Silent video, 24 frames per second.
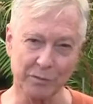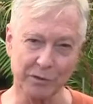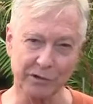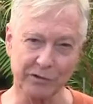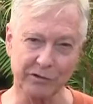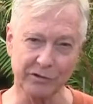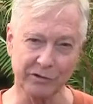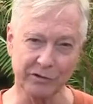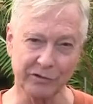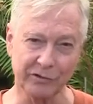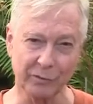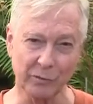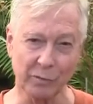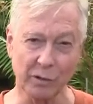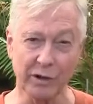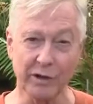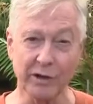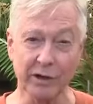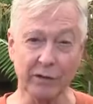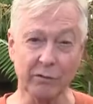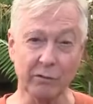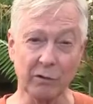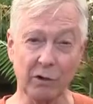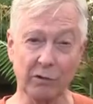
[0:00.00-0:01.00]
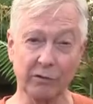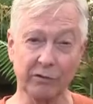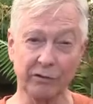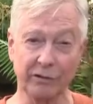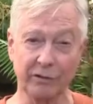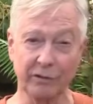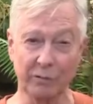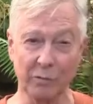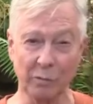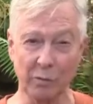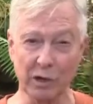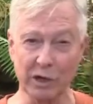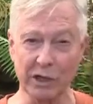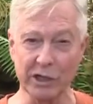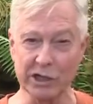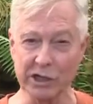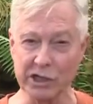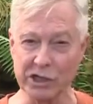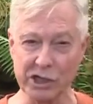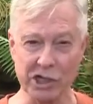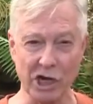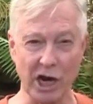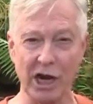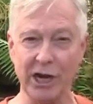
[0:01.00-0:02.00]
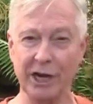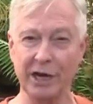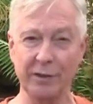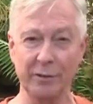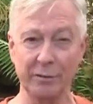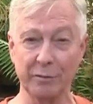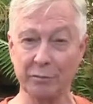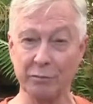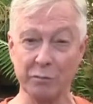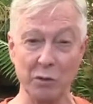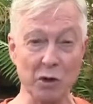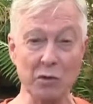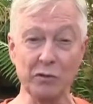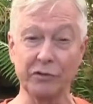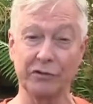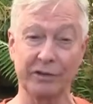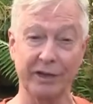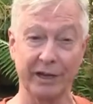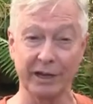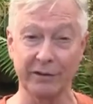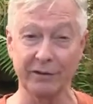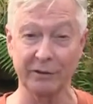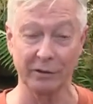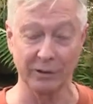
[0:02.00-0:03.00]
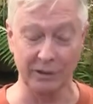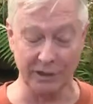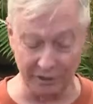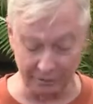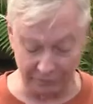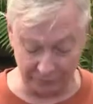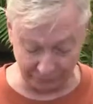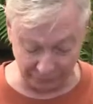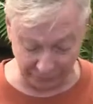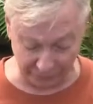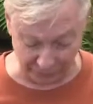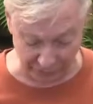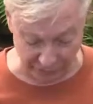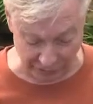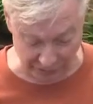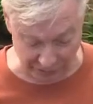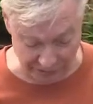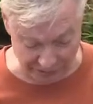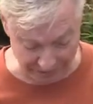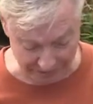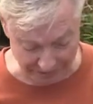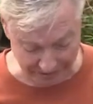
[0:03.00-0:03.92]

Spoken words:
which is the one that grows into one giant moose head looking fern.